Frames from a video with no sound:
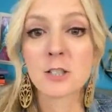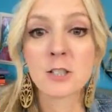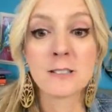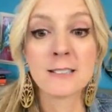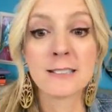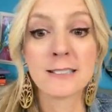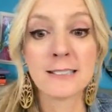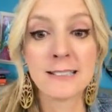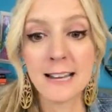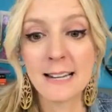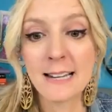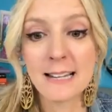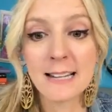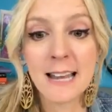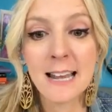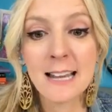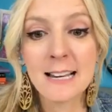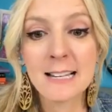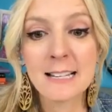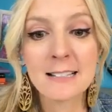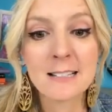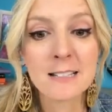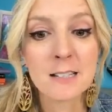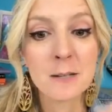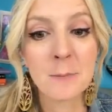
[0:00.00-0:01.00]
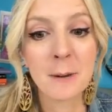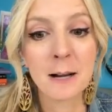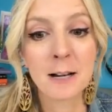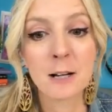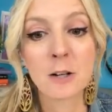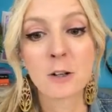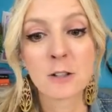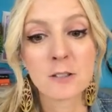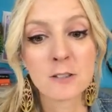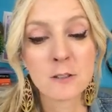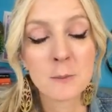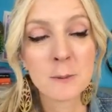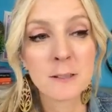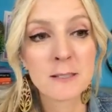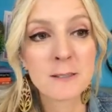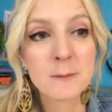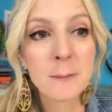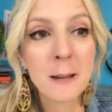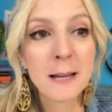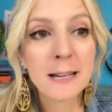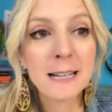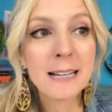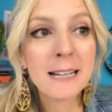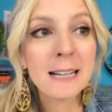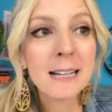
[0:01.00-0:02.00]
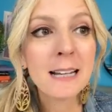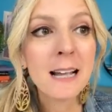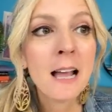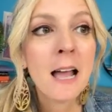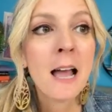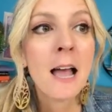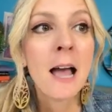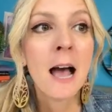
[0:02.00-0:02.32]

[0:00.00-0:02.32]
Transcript: just dedicated to my Christmas money.